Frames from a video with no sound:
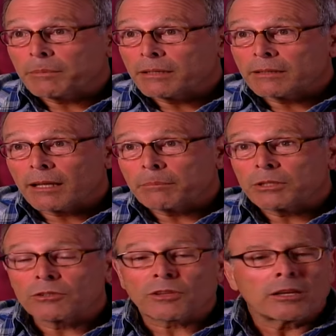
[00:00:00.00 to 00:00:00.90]
about that
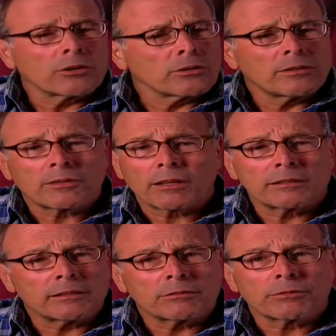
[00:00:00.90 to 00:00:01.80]
because I heard the
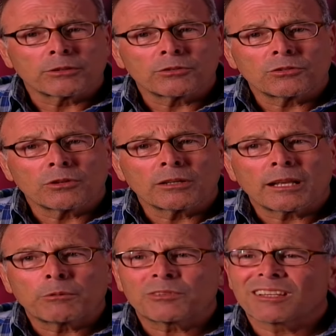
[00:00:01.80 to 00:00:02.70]
Psychedelic Furs song and
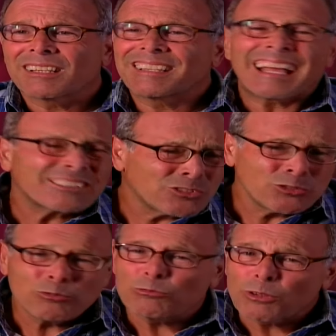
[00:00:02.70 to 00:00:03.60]
I was like, that's
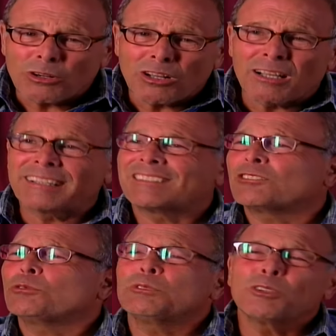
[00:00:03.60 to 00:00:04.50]
too raw, it's
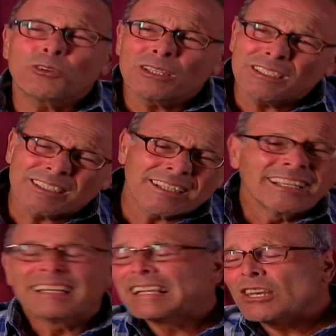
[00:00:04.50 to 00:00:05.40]
too annoying.
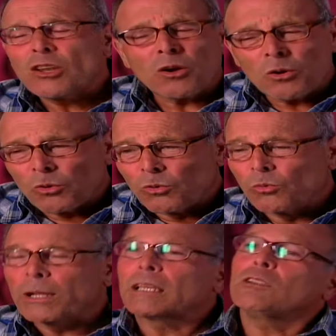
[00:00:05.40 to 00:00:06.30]
No,
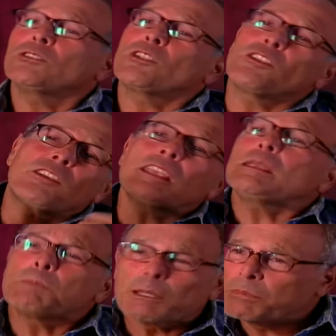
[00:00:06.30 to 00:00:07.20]
we're going to use the
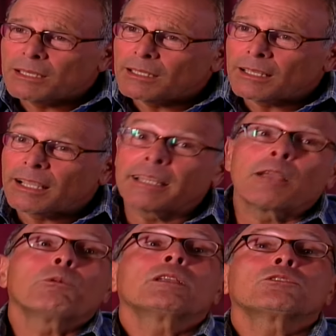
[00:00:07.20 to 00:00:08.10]
theme at the beginning. And they
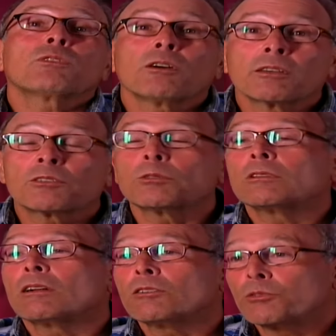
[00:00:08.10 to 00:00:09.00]
went as far as to
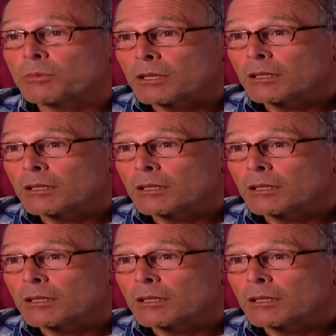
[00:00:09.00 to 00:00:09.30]
indulge me.